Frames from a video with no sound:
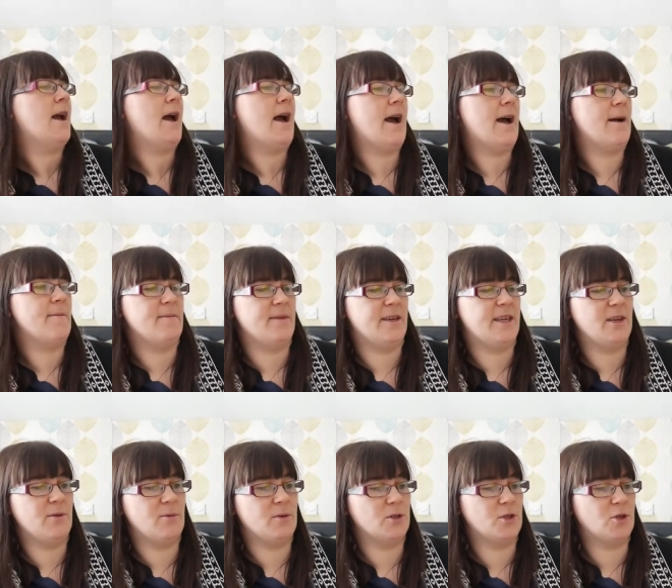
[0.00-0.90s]
Um,
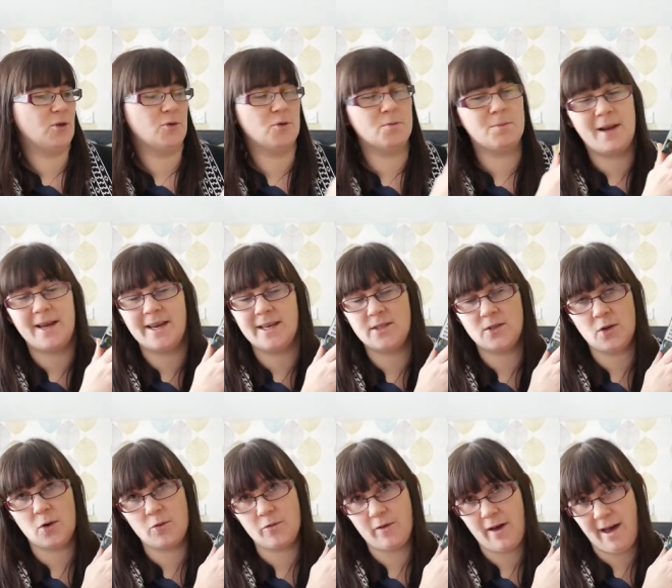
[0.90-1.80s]
he will choose Blaze
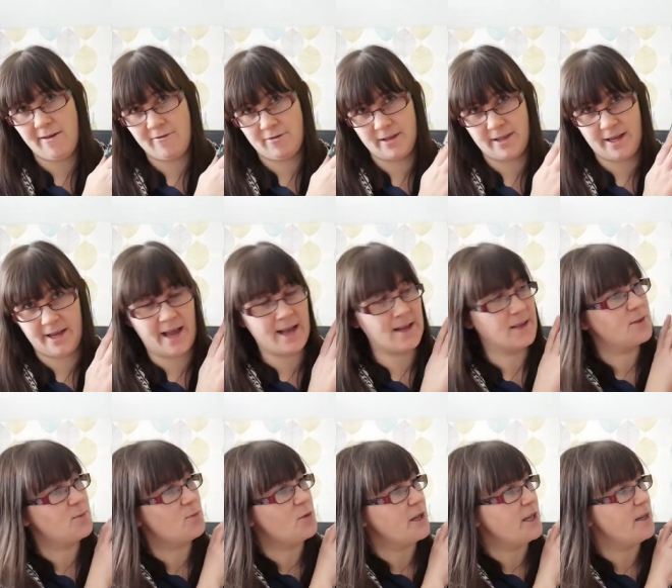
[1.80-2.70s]
over everything
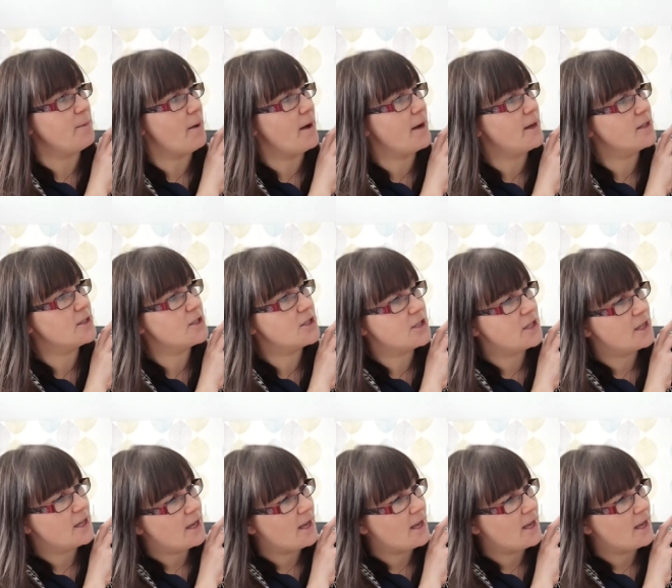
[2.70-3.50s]
else pretty much.